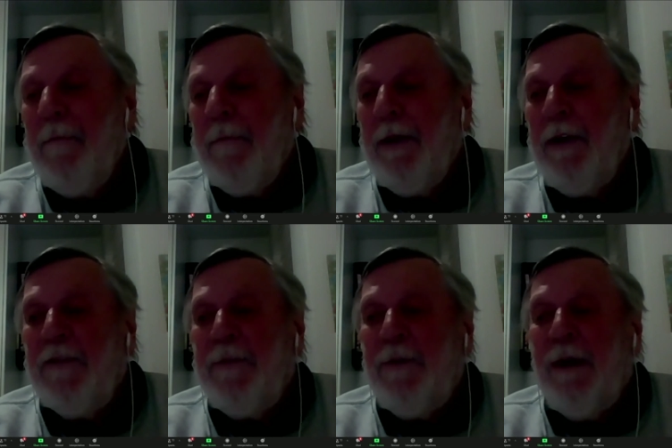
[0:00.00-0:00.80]
police
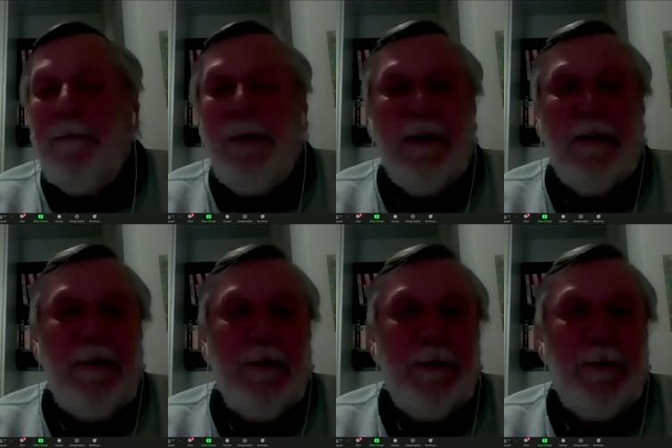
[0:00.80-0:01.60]
for drug policy
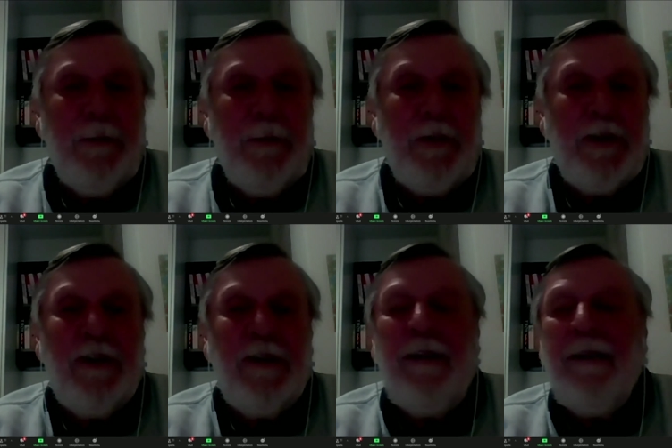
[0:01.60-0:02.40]
reform launched
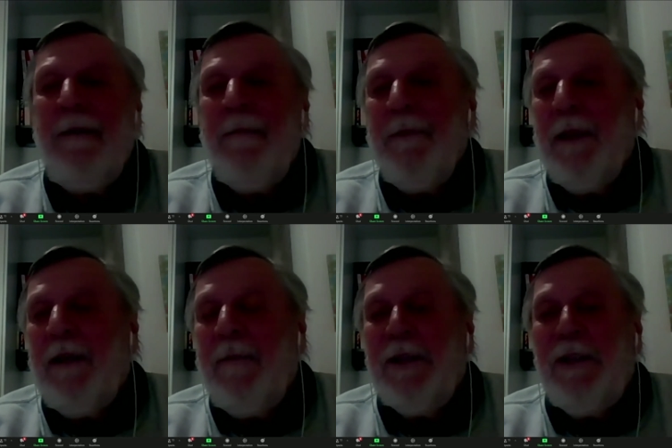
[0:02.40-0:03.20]
in a
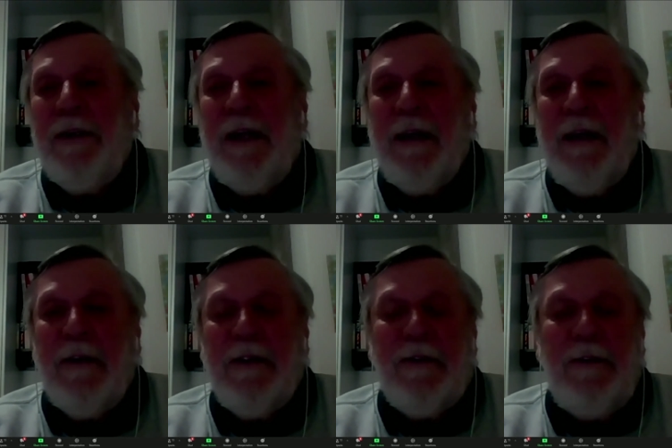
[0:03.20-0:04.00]
commission on
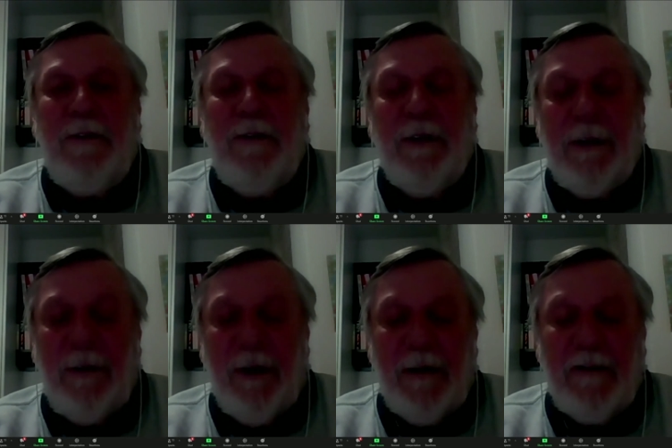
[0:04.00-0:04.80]
narcotics, narcotic
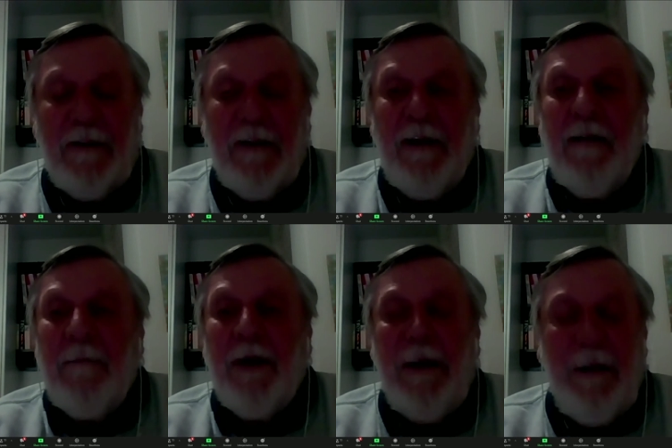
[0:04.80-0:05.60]
drugs
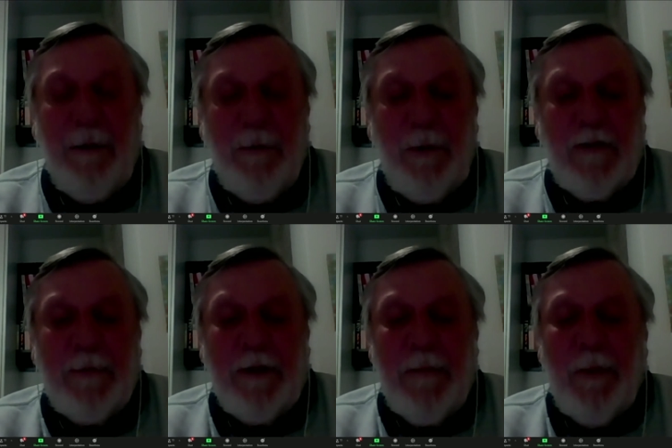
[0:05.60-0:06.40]
by Neil Woods,
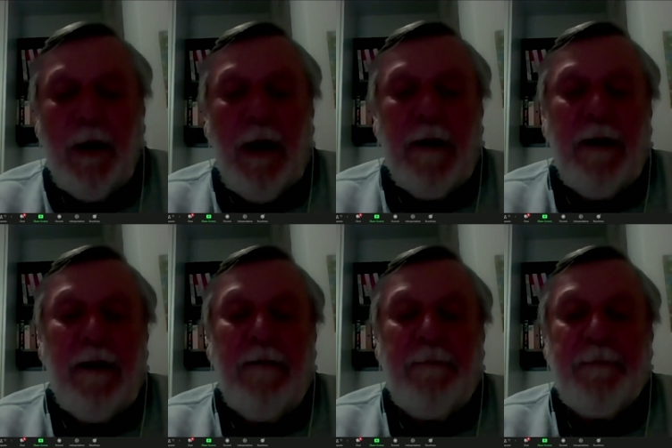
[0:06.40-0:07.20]
by Morgana.
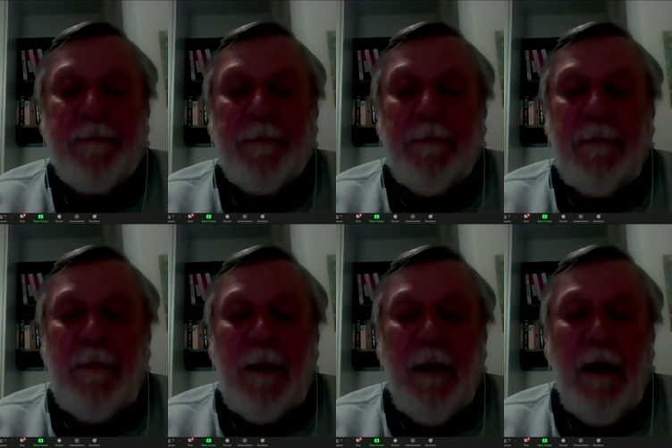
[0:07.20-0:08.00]

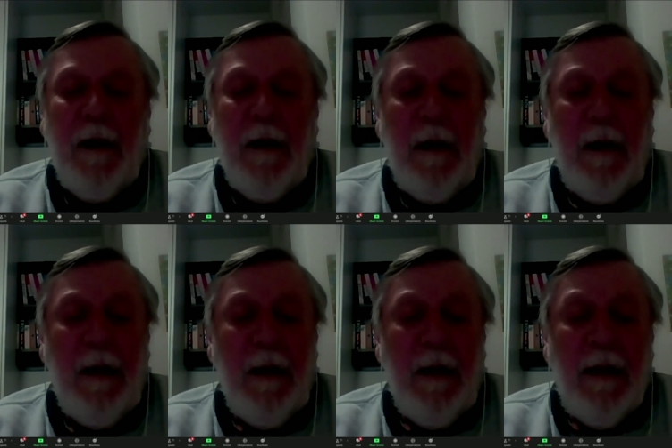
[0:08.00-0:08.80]
Uh,
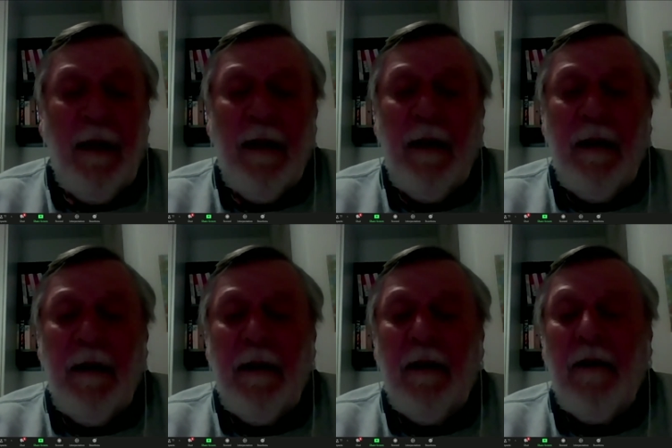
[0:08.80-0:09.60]

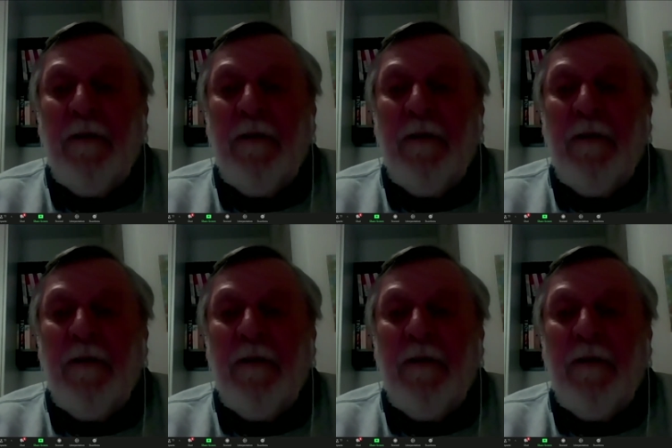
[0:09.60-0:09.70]
uh,